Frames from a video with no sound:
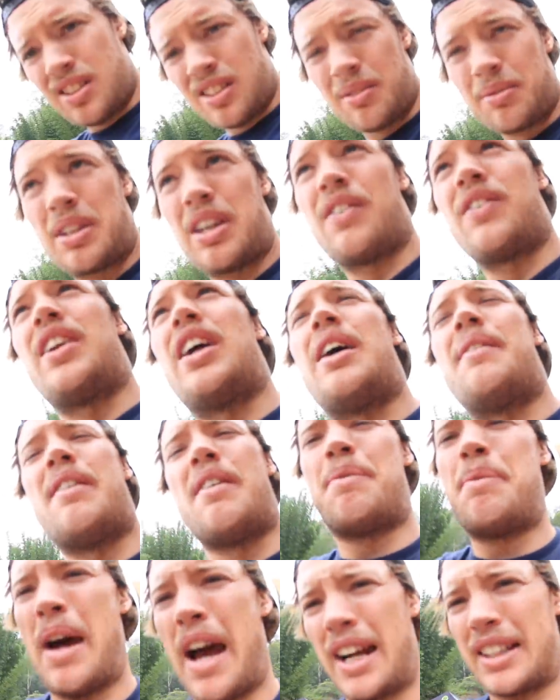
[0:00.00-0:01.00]
I'm giving up.
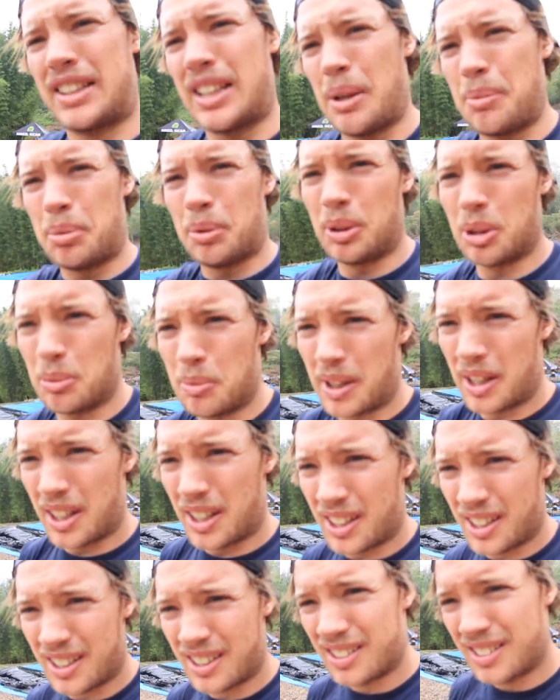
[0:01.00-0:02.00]
I've packed up a little
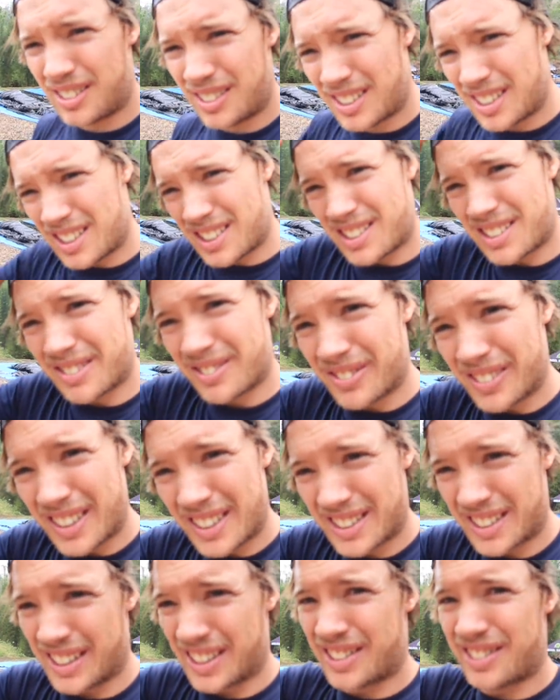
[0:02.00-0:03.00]
bit. Look at this. What
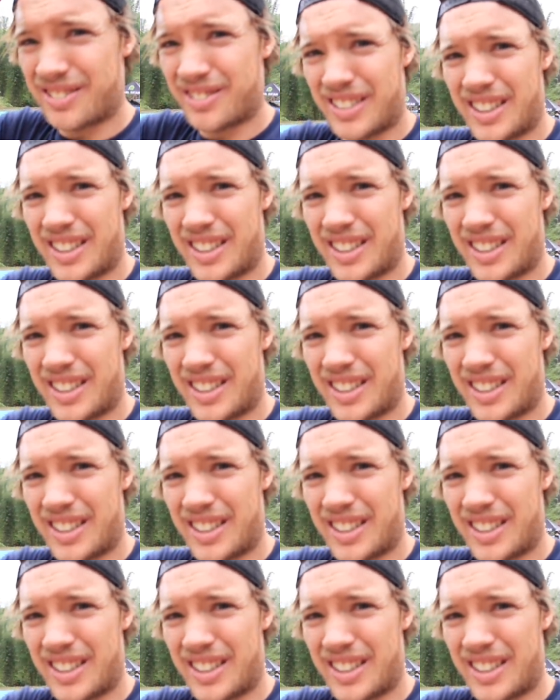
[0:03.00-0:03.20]
is this?